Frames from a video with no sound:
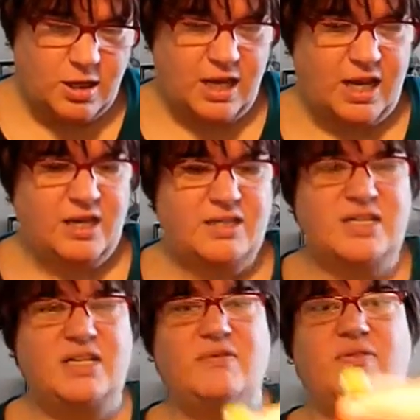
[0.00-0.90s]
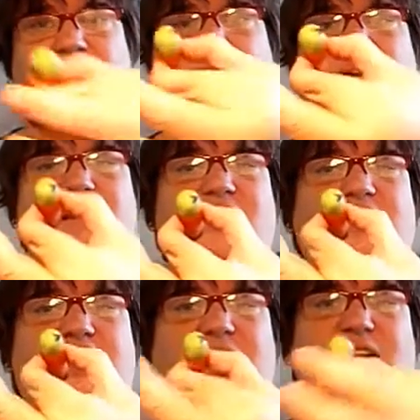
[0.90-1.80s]
And see, I made
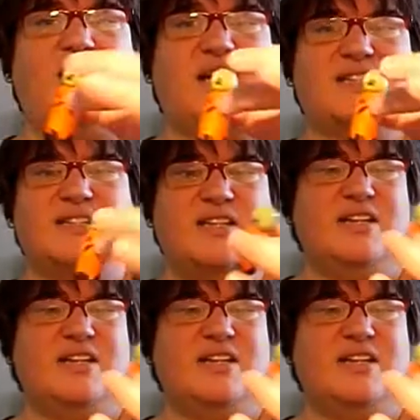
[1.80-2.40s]
another X.